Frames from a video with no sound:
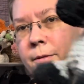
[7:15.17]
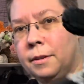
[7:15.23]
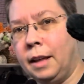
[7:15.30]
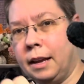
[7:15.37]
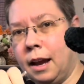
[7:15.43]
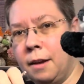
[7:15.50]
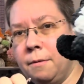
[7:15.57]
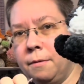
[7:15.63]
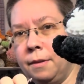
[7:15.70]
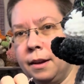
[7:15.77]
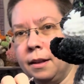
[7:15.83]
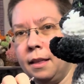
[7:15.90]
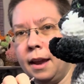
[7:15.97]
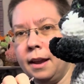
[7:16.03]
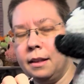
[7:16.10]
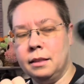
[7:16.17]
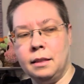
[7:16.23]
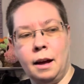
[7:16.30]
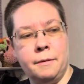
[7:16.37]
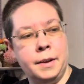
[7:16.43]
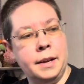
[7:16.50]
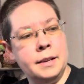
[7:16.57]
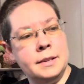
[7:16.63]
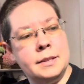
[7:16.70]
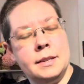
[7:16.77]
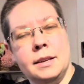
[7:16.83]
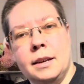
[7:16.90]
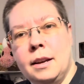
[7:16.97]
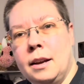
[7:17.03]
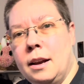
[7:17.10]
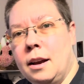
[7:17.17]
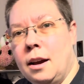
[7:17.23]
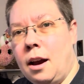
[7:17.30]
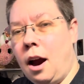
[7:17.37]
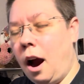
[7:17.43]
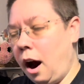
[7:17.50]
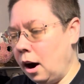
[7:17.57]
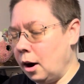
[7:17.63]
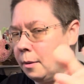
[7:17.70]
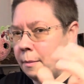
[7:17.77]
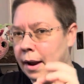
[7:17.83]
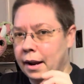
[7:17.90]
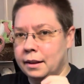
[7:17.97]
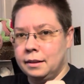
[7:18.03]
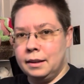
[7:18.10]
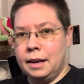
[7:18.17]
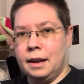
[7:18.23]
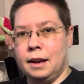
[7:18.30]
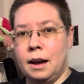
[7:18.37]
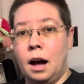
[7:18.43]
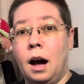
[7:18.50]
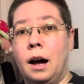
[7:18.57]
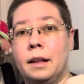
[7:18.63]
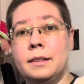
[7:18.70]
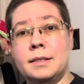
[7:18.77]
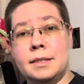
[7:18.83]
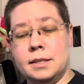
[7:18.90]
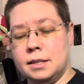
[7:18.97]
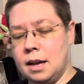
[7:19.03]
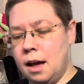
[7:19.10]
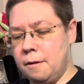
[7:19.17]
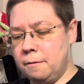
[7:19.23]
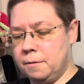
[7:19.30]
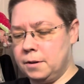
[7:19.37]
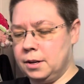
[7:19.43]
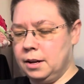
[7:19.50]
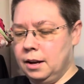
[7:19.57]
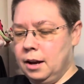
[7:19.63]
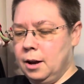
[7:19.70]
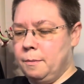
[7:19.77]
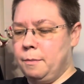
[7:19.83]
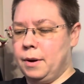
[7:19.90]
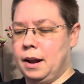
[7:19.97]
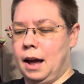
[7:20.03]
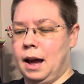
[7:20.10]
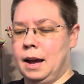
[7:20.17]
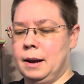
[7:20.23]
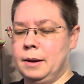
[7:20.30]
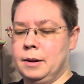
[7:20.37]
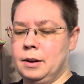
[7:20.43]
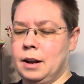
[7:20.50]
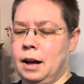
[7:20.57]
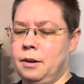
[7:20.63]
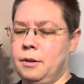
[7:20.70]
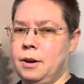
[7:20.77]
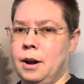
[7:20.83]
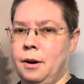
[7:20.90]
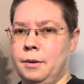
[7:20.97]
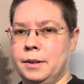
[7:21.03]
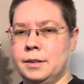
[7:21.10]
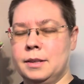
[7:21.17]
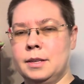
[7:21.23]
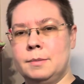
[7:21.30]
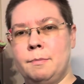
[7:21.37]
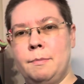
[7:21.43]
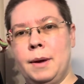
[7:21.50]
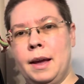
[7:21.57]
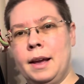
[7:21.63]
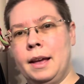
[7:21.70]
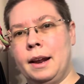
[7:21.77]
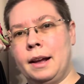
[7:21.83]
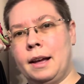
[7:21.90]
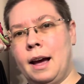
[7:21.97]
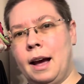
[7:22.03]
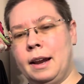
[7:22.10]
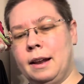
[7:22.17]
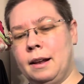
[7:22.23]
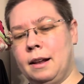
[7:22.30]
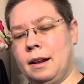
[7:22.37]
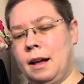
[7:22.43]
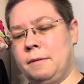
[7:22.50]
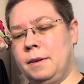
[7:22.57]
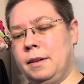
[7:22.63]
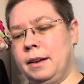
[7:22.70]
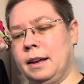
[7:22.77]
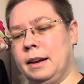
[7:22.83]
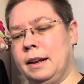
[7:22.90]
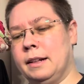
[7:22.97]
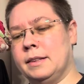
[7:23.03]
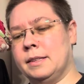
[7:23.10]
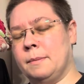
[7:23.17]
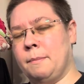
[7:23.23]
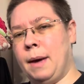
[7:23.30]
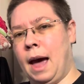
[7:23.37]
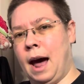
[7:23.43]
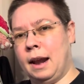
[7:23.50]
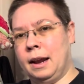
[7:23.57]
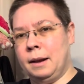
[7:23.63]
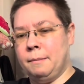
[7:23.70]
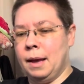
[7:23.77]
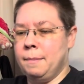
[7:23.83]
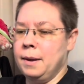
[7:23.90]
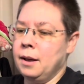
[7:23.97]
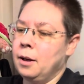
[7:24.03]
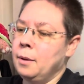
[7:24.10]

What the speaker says: Like, I feel like loveys are mainly unstuffed, but I don't know. This is big and it kind of, I feel like it needs some padding. Maybe